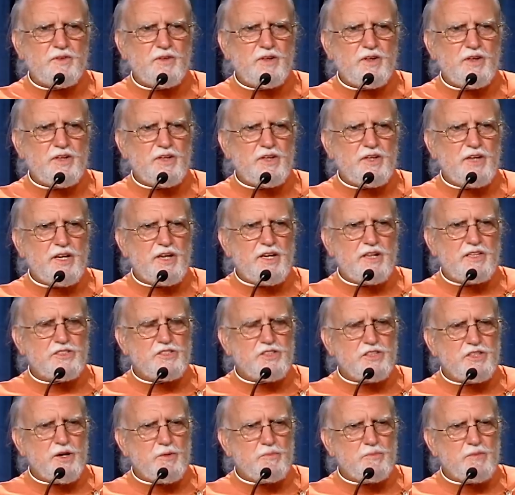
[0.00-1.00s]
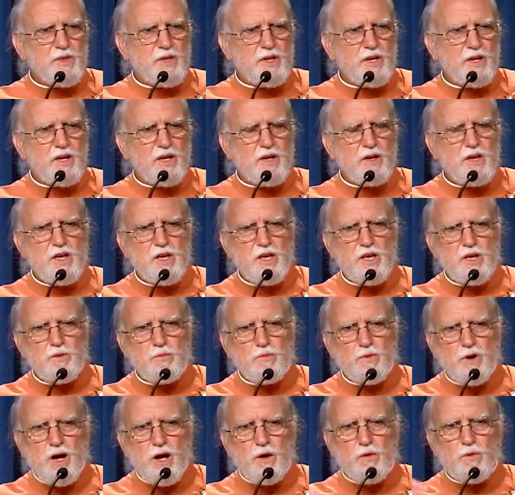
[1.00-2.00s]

Again, something by